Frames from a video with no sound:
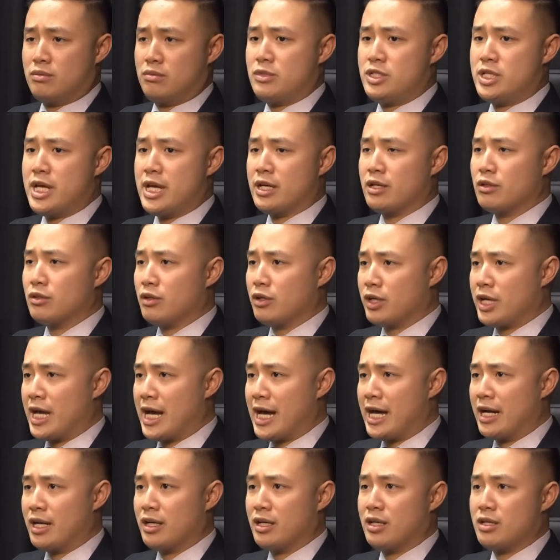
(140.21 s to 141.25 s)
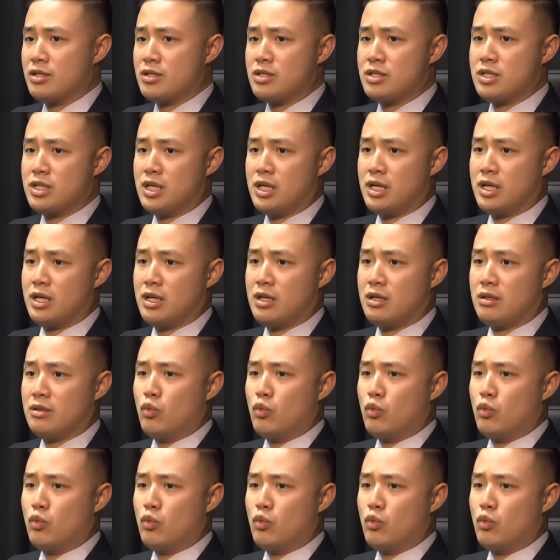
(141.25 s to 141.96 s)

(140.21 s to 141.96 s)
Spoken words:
take a look at it and see